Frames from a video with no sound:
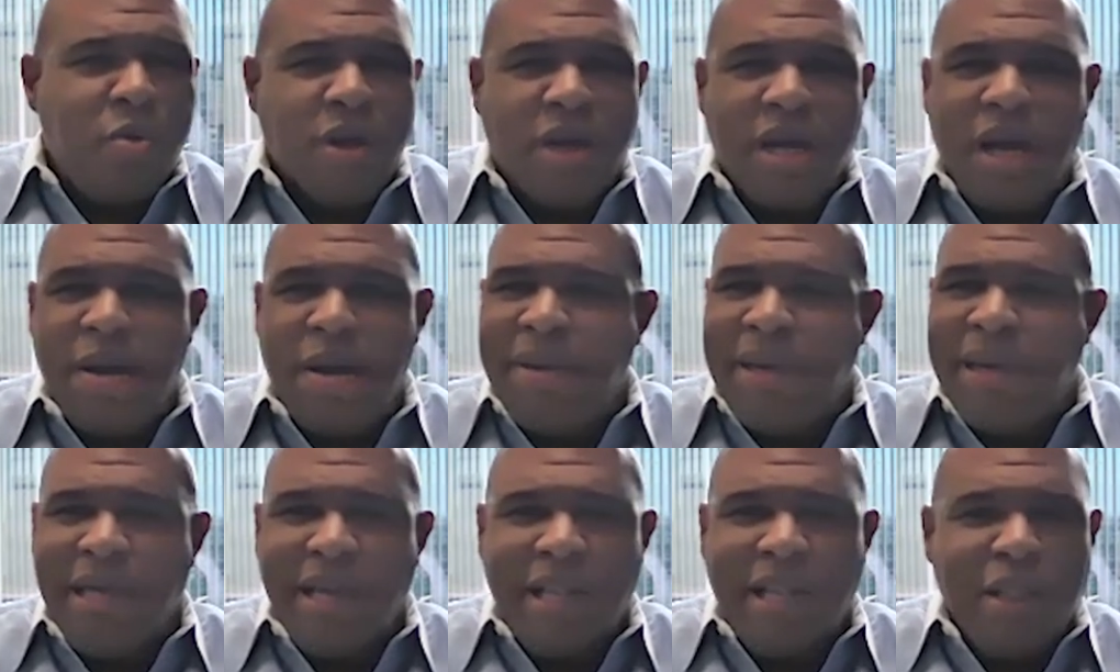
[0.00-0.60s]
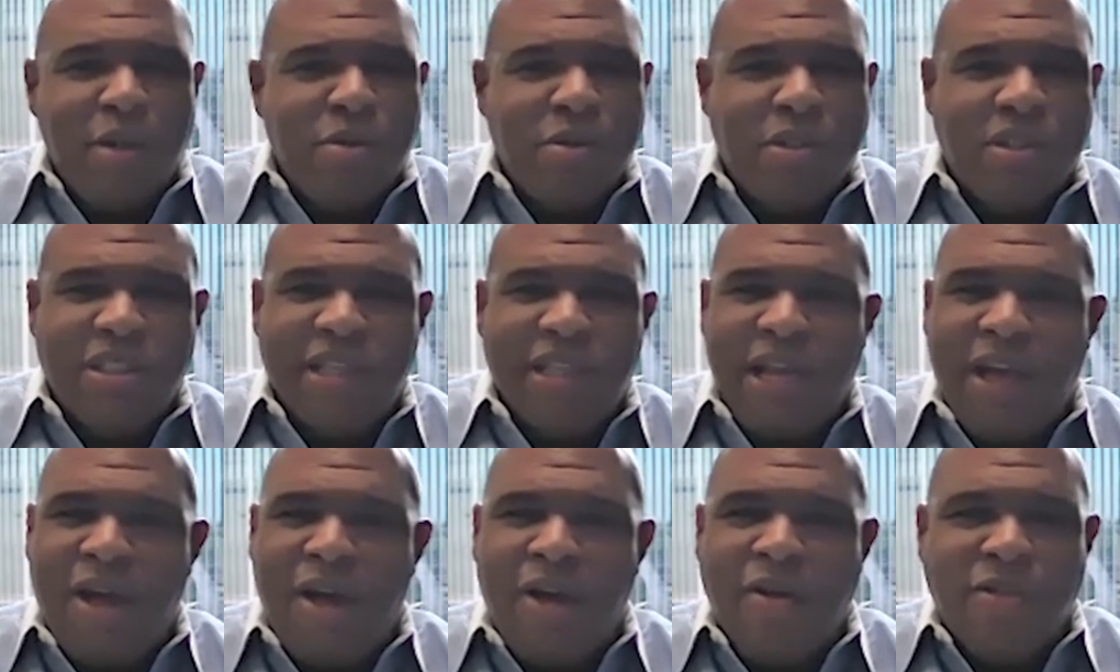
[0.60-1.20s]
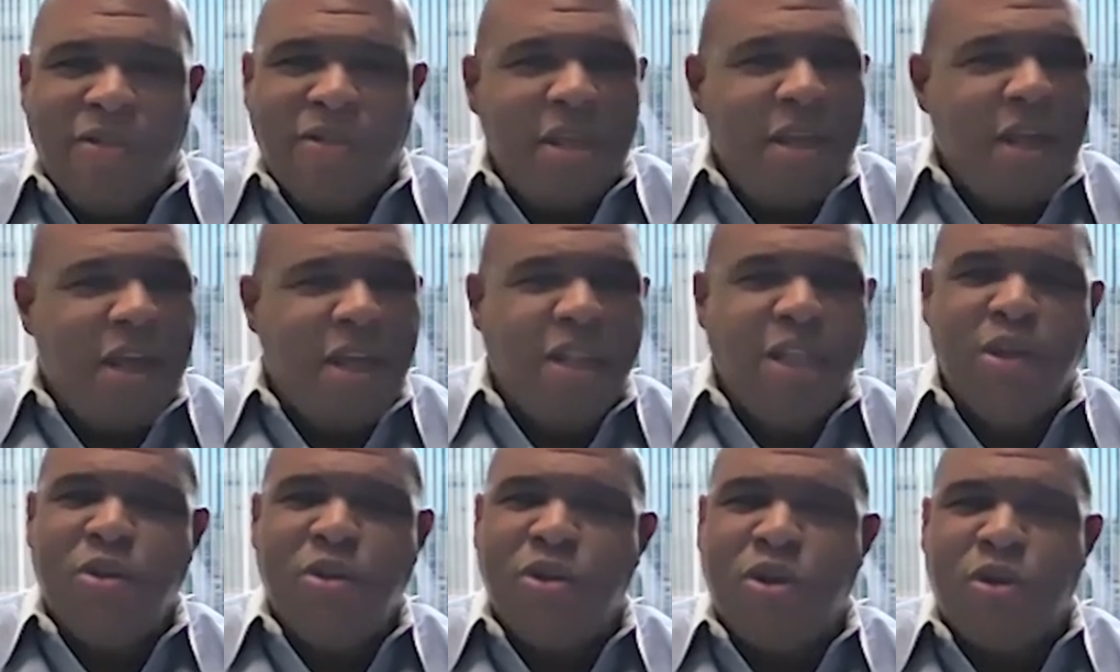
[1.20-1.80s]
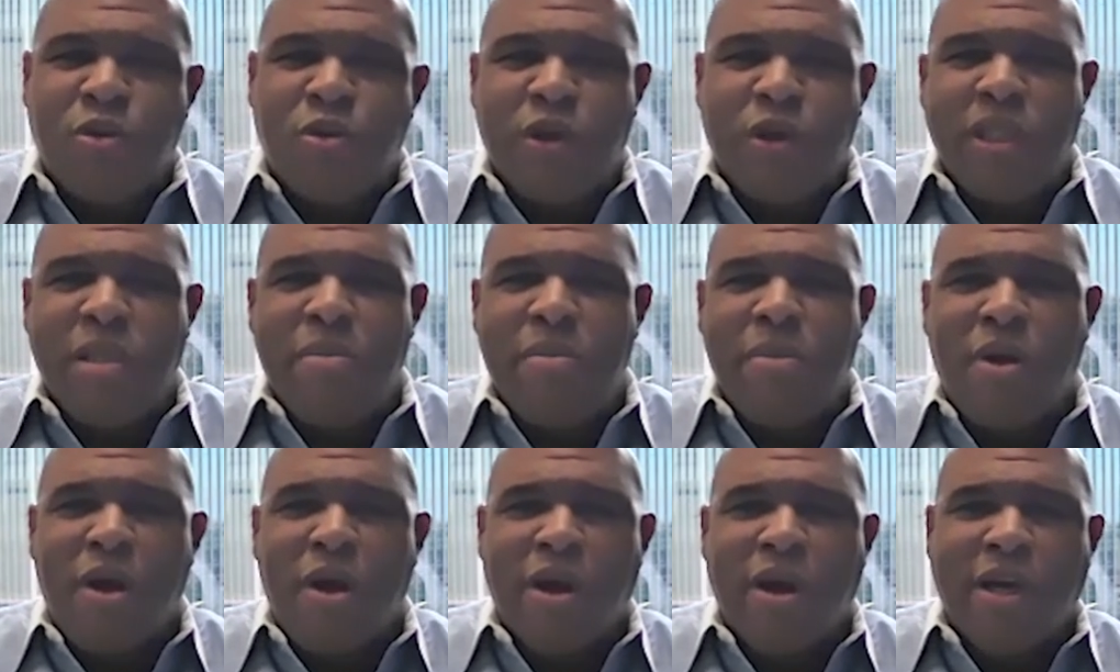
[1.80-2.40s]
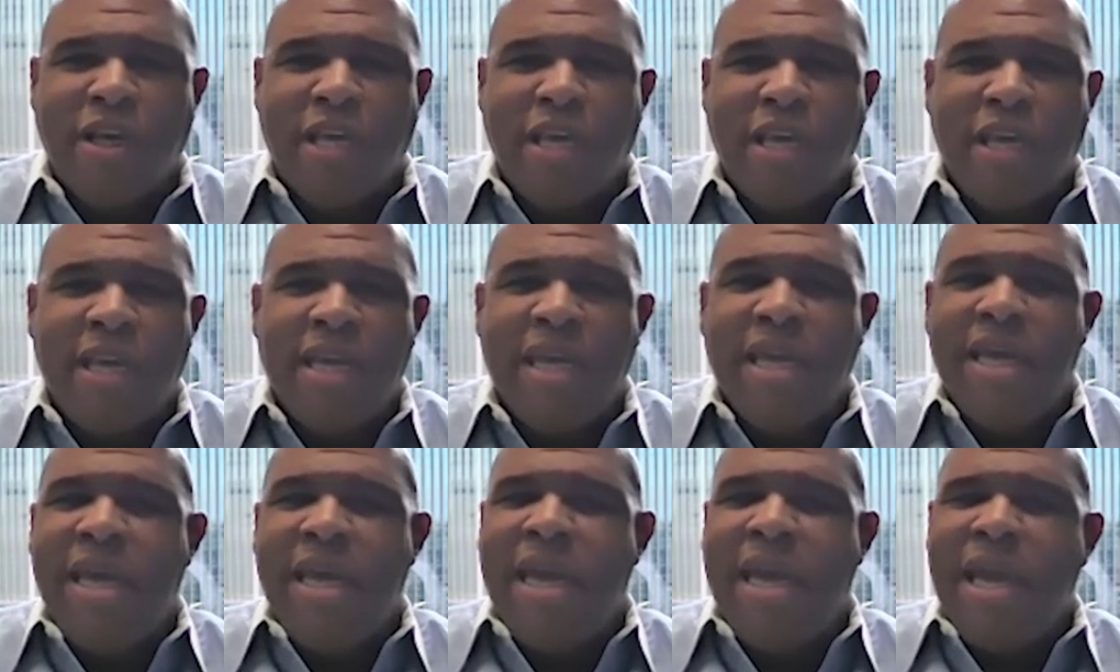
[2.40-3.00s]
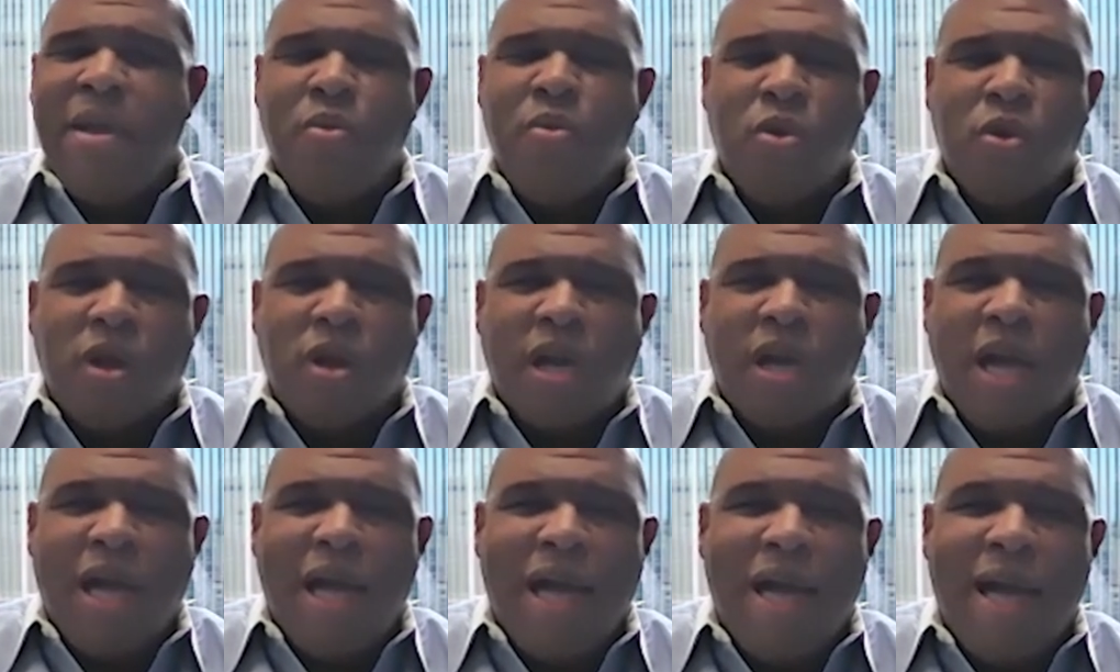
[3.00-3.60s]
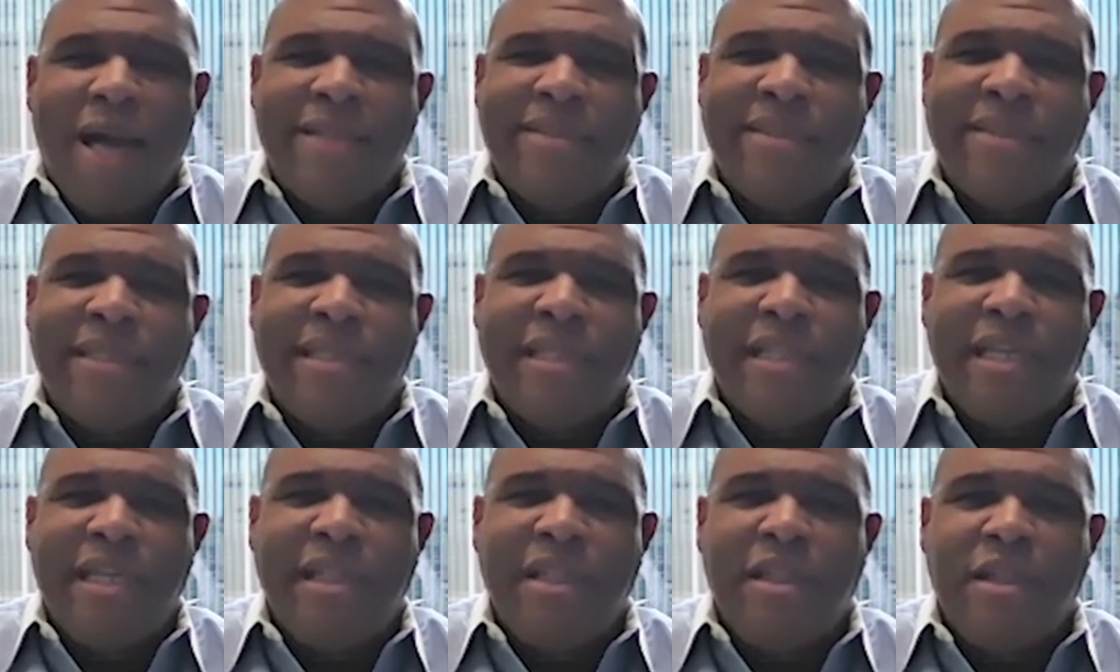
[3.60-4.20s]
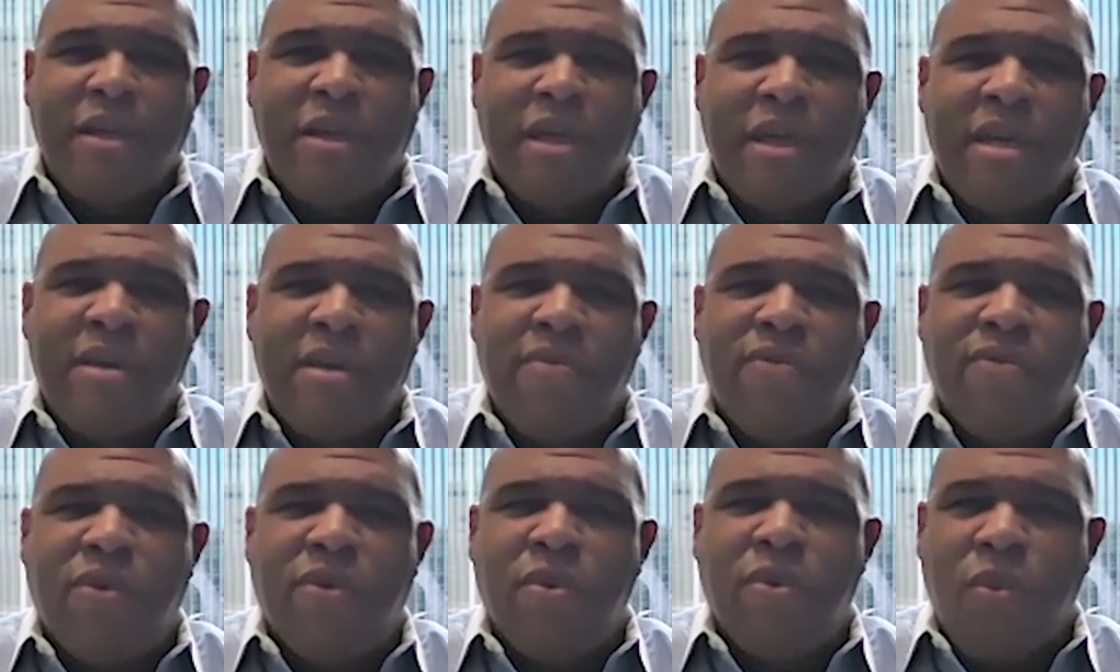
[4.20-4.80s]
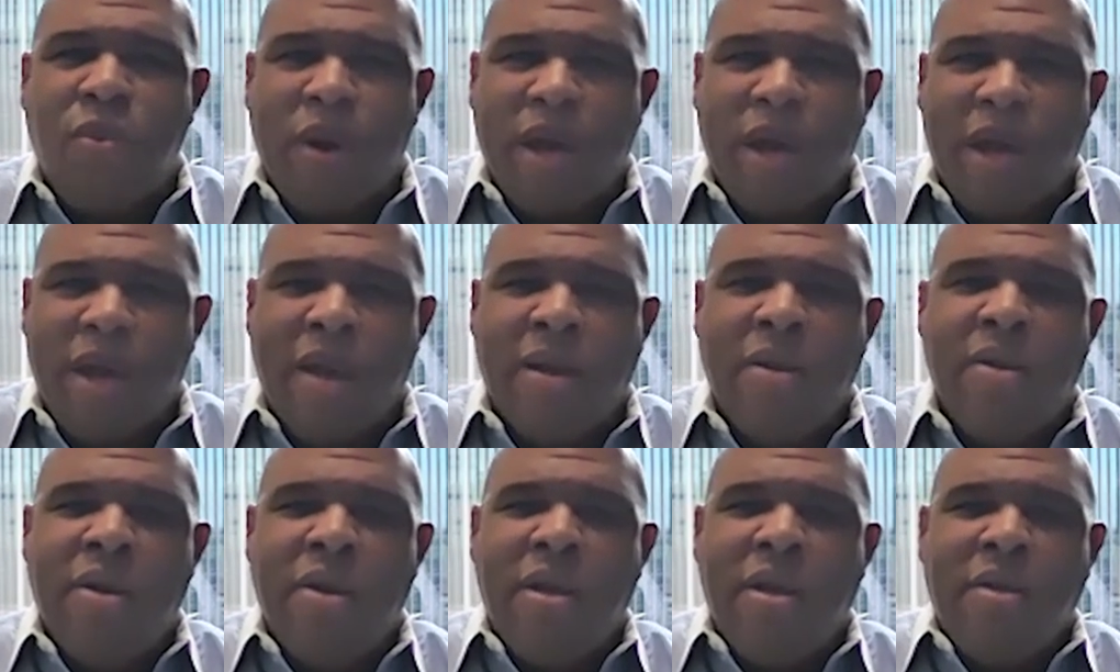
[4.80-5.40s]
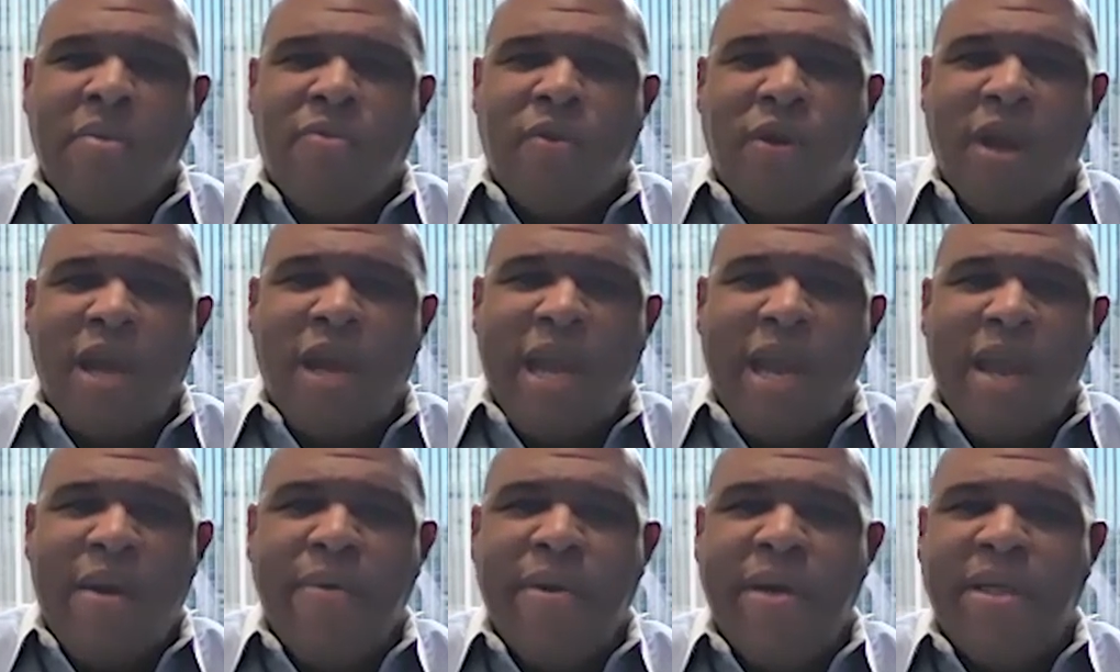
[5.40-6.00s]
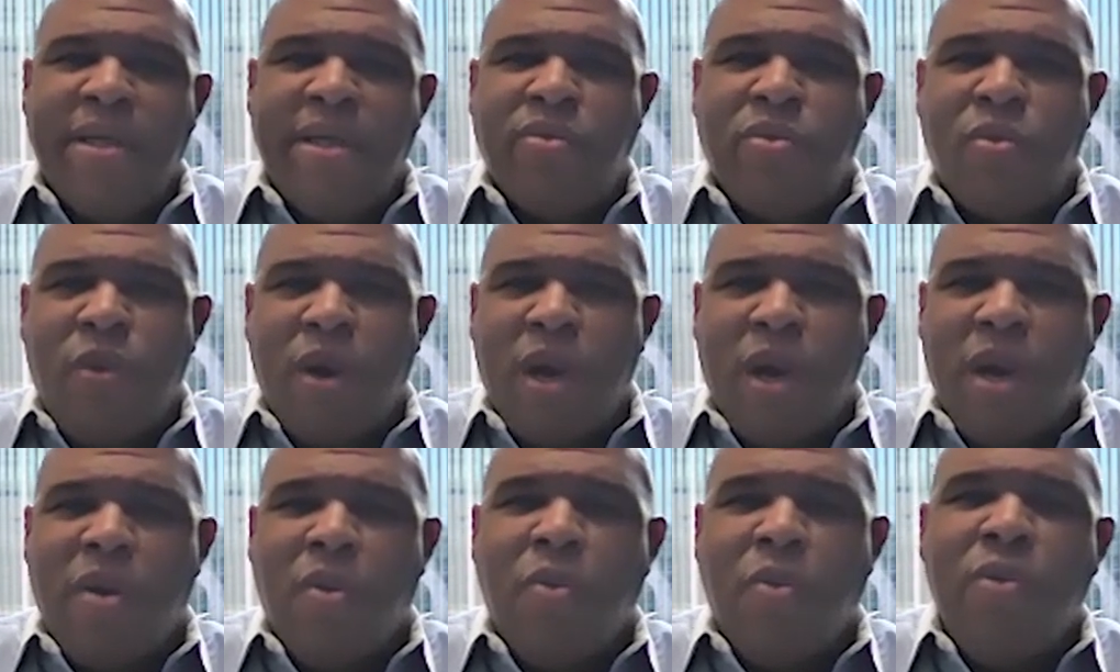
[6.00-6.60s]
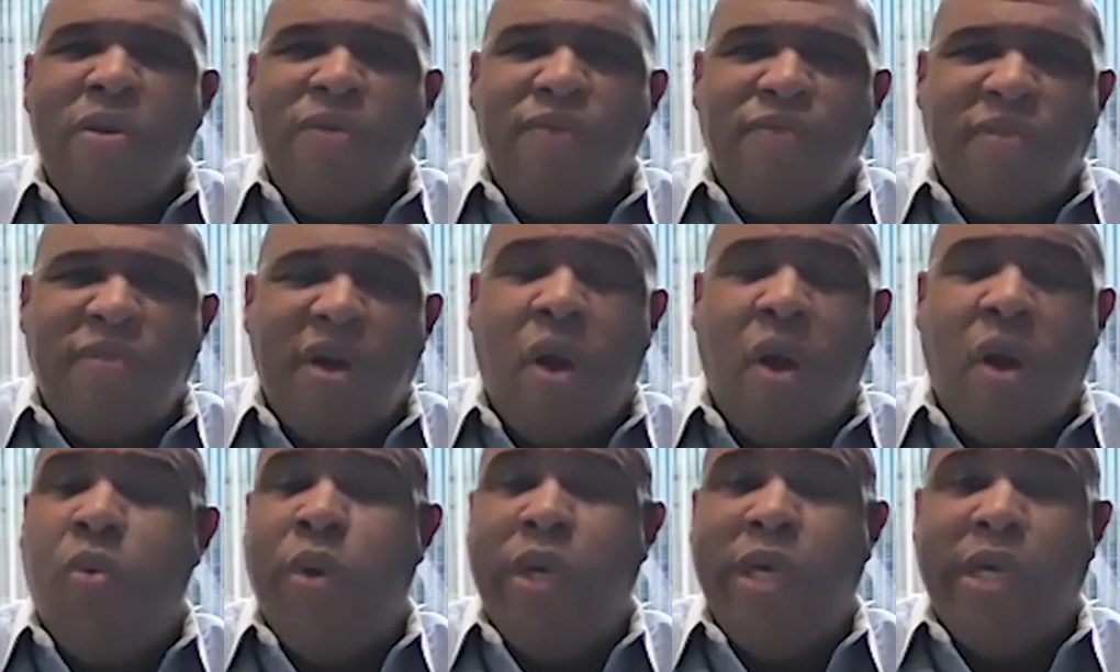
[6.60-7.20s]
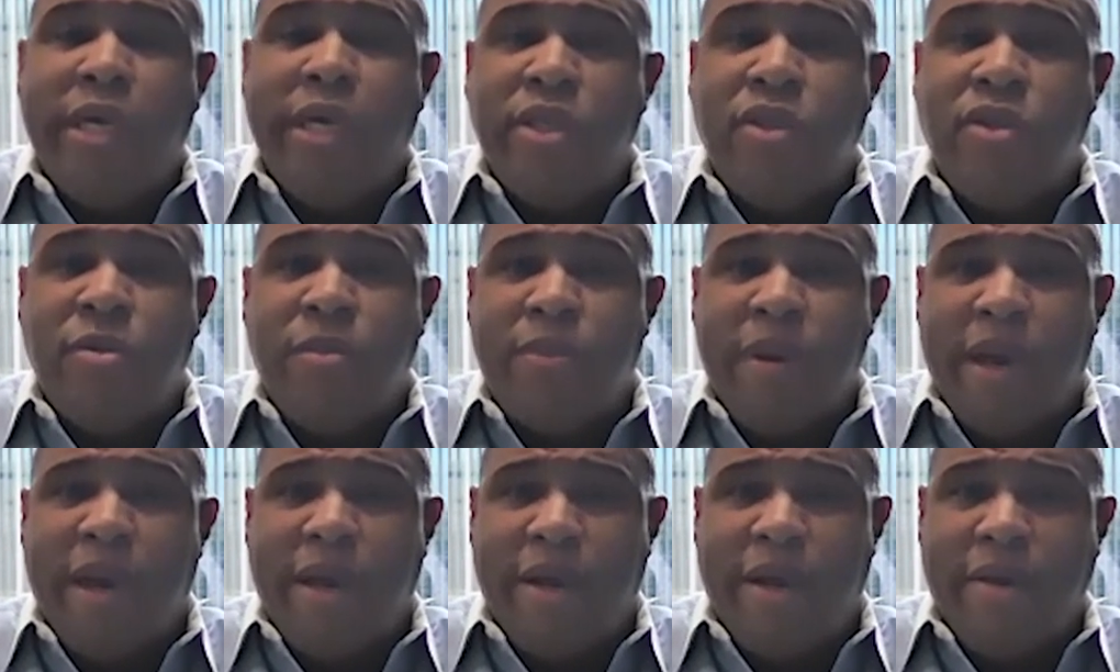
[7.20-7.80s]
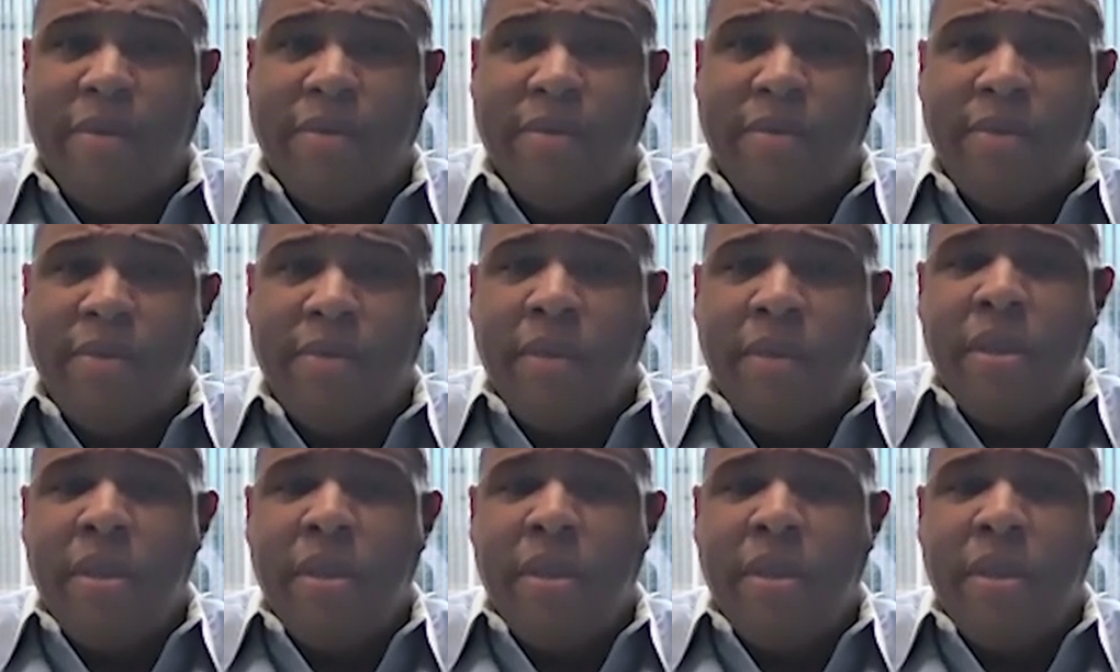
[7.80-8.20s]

We're coming in a little stealth, a little guerrilla marketing, and we're constantly looking for where for areas where we felt we could do better.